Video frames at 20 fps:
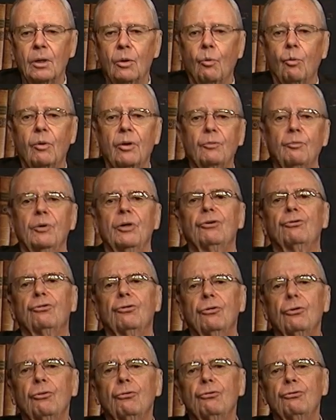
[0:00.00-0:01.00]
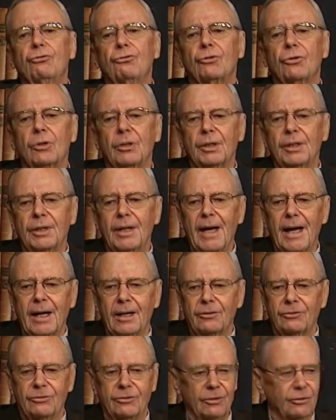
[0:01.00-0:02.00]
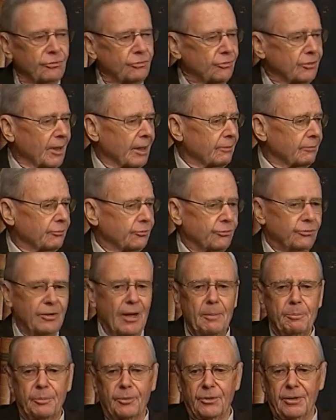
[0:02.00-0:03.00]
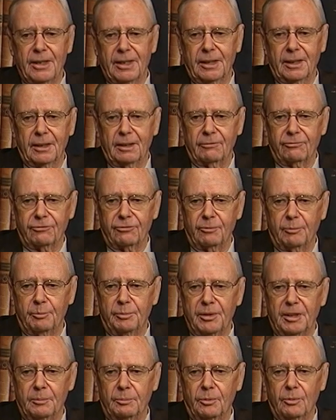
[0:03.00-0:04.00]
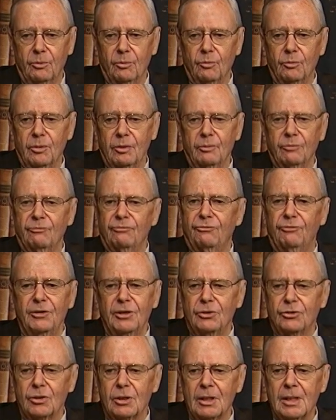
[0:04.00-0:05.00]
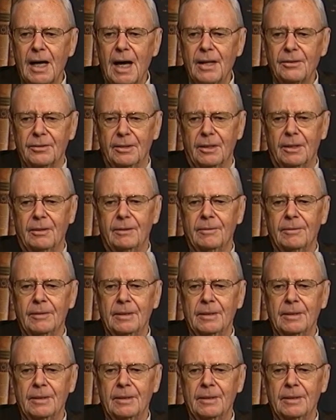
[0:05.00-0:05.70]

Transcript: When we choose to connect instead of separating from people, we fit together